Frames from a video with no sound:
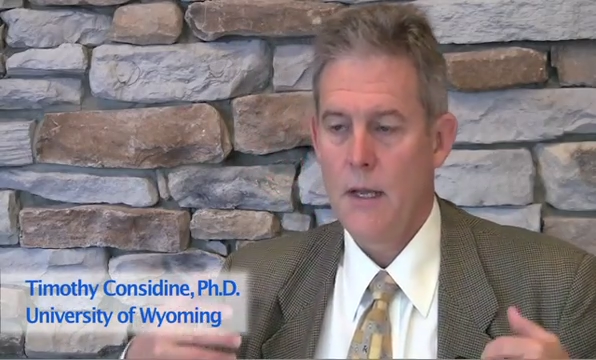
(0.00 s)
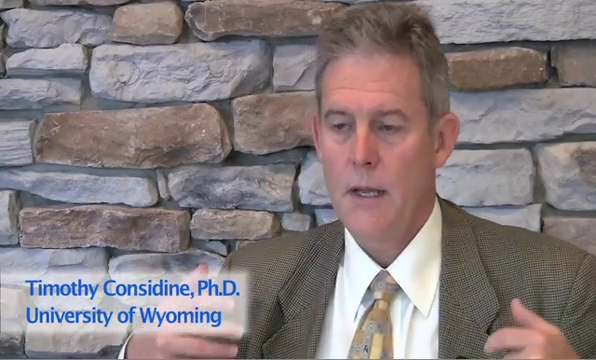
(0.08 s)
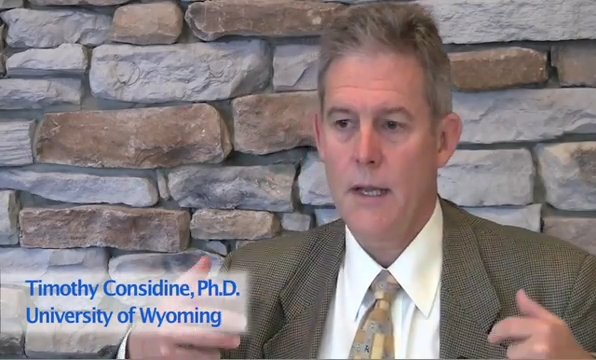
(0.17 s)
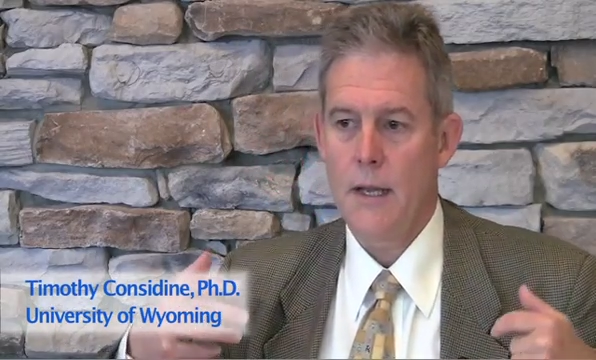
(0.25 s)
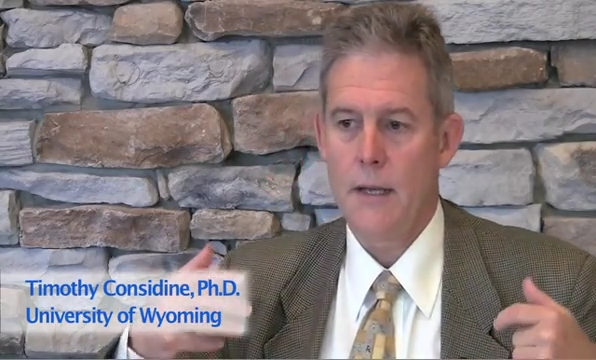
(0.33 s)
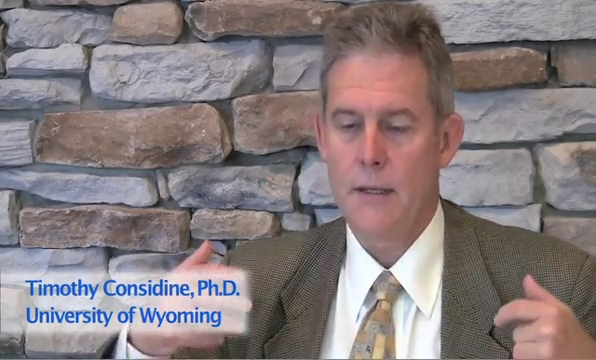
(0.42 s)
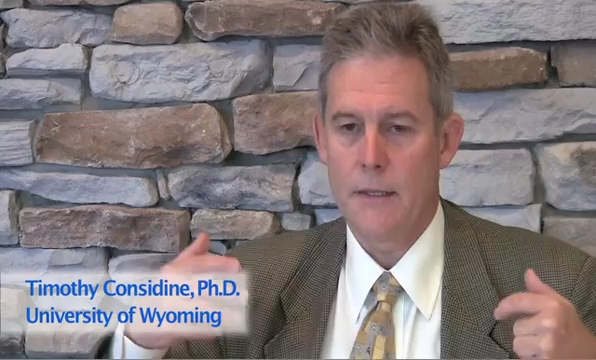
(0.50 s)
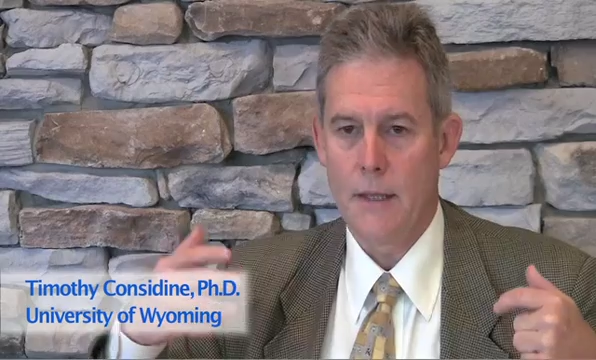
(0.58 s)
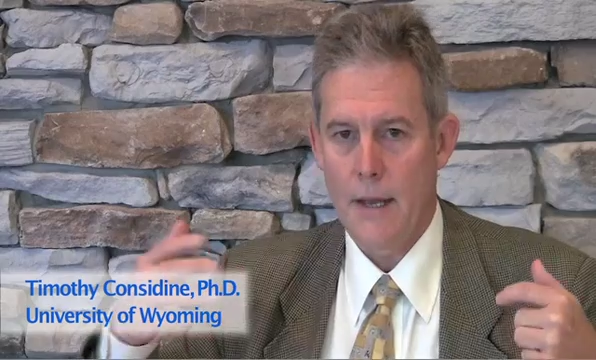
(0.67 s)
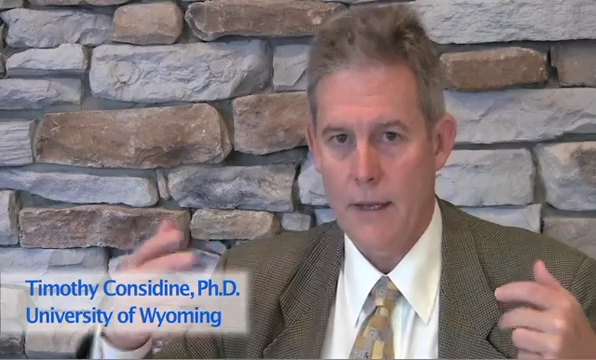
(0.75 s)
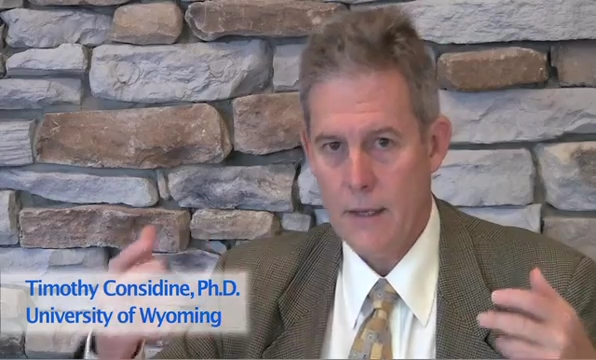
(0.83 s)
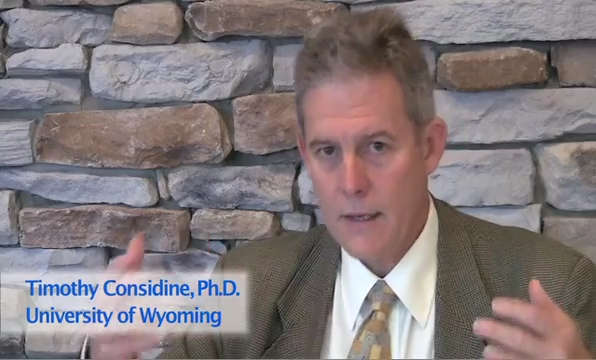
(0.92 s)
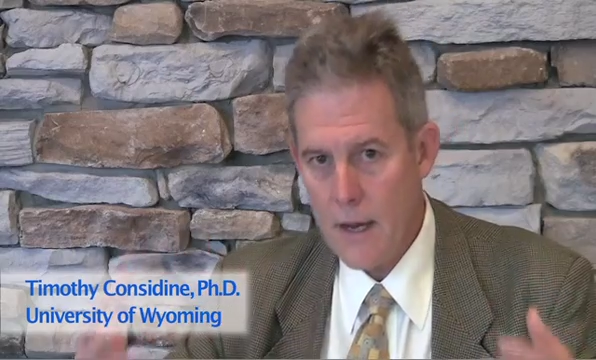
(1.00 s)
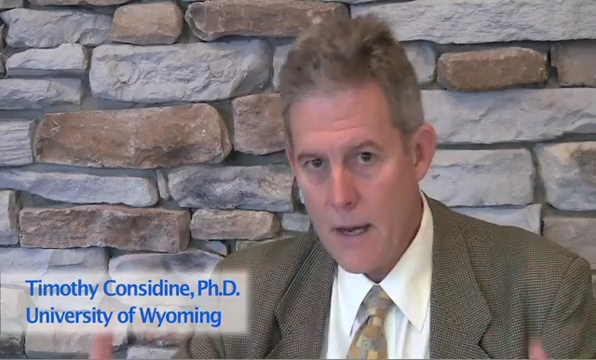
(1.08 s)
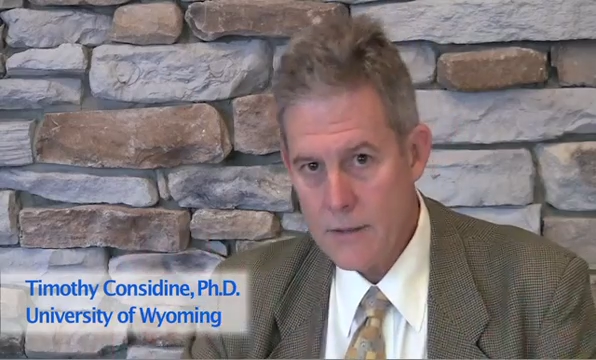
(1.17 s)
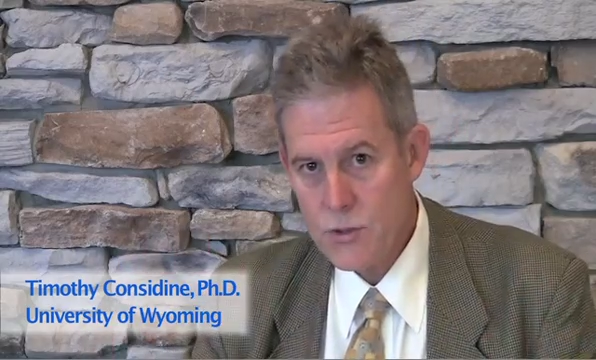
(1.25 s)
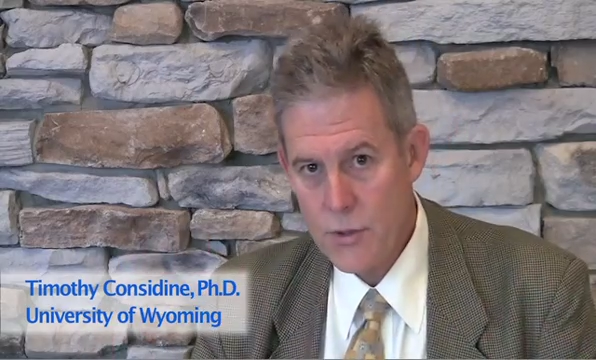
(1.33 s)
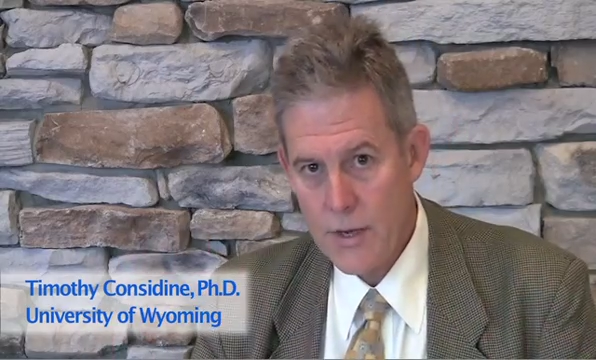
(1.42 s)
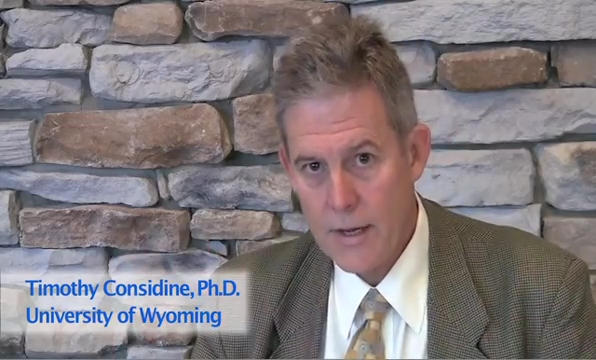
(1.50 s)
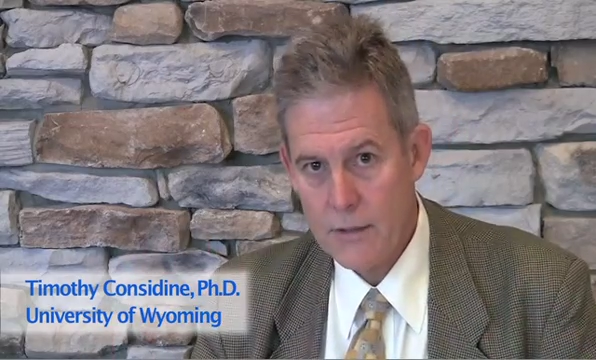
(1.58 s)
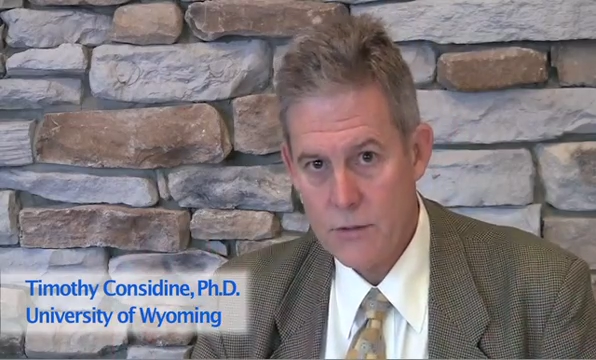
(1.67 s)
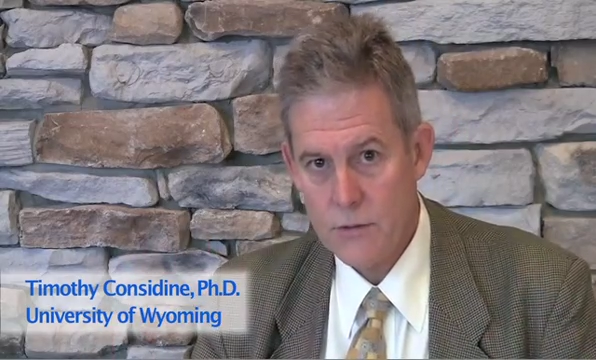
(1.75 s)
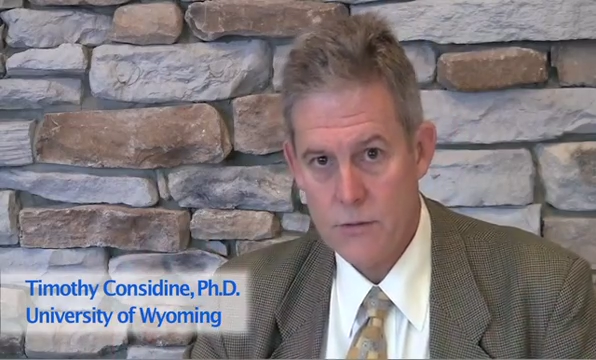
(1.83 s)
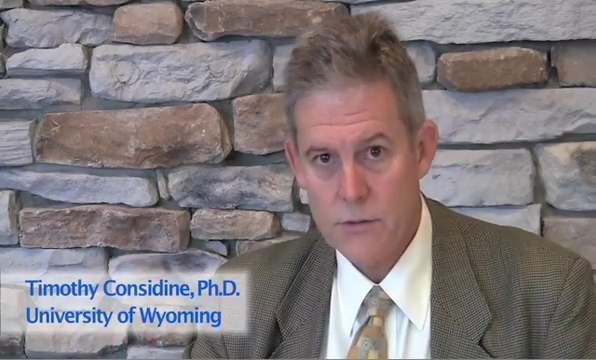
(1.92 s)
and a lot of
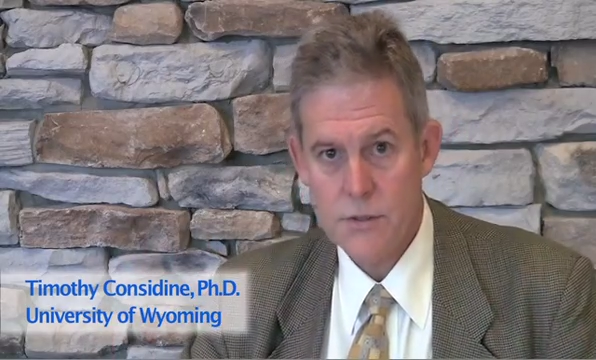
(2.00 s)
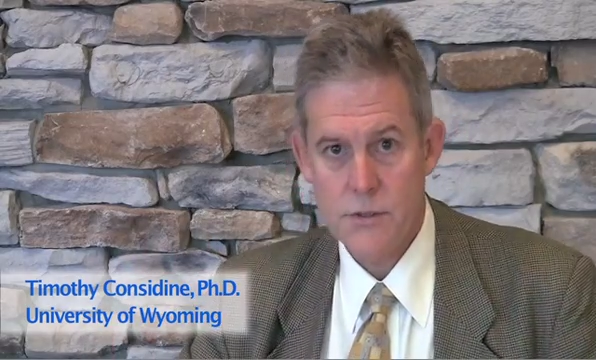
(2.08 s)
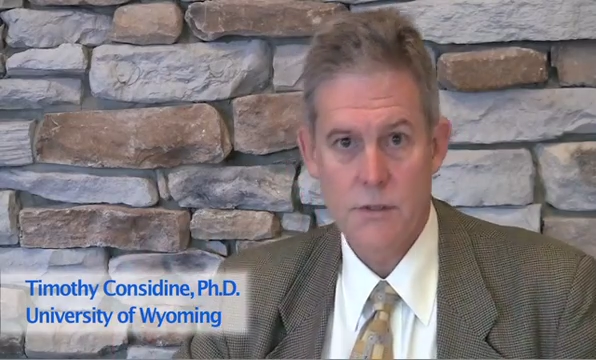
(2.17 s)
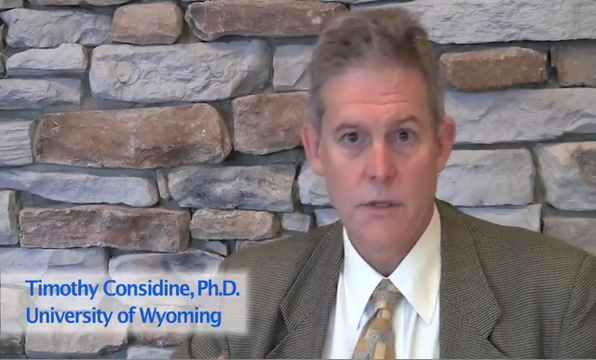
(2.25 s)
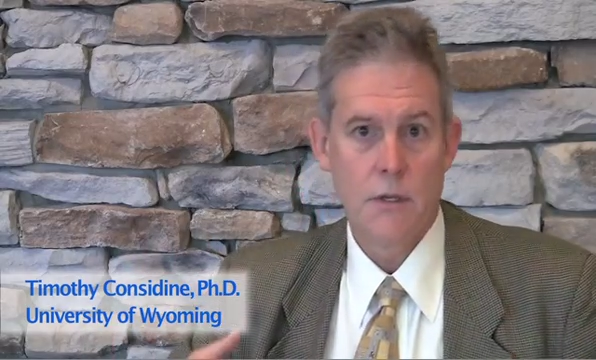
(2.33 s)
contractors,